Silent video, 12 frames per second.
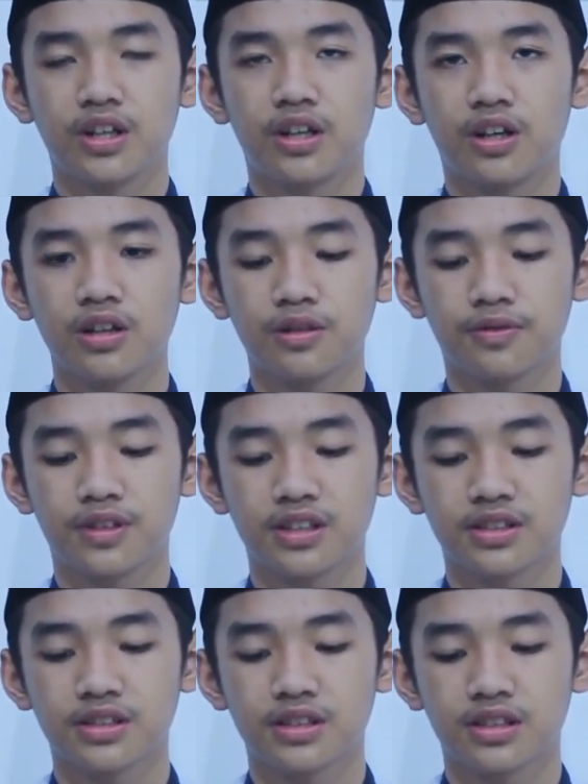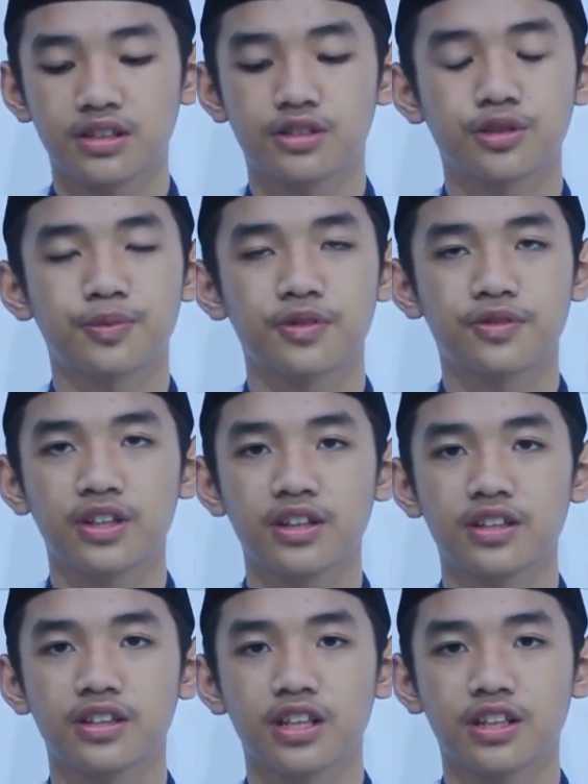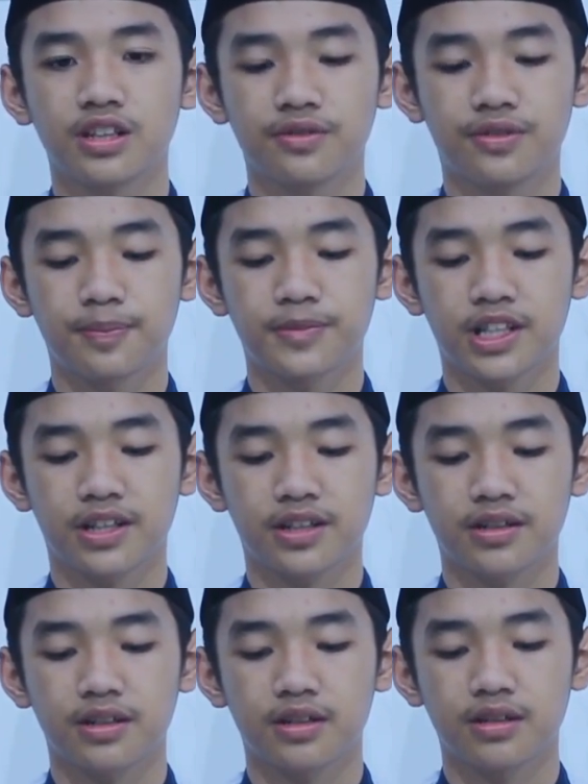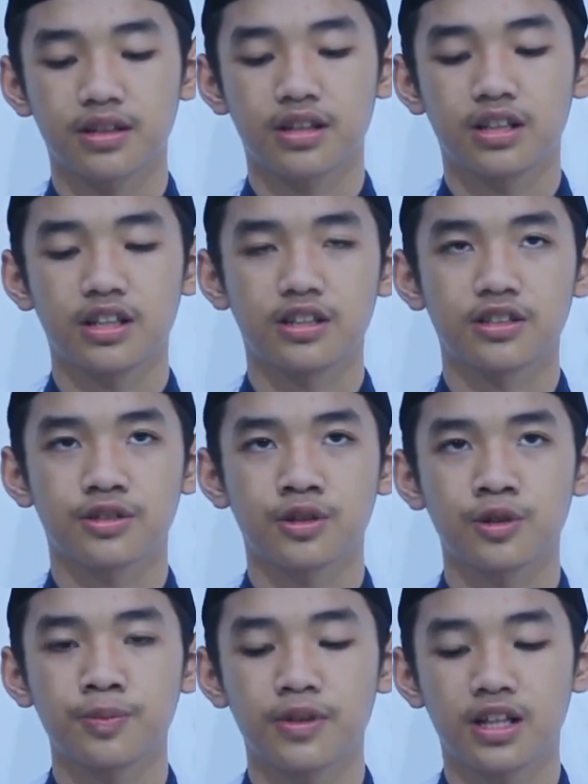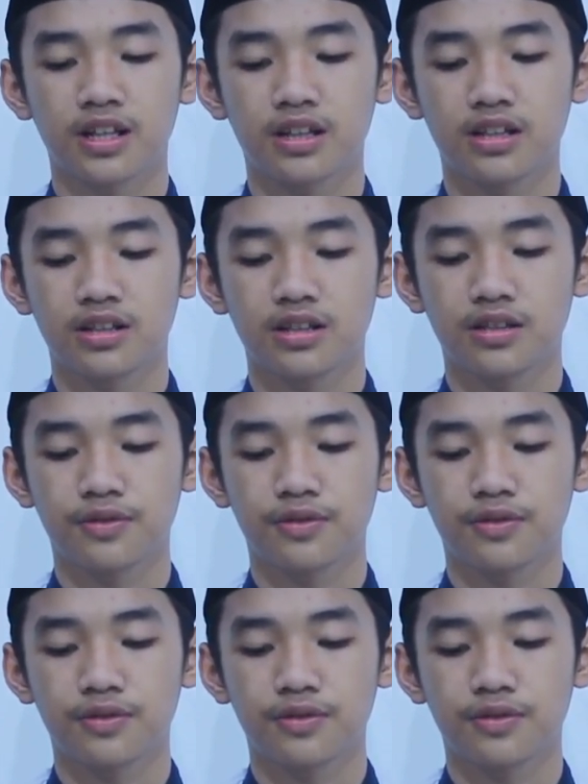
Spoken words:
All of this is to prevent the negative impact. It is hoped that in the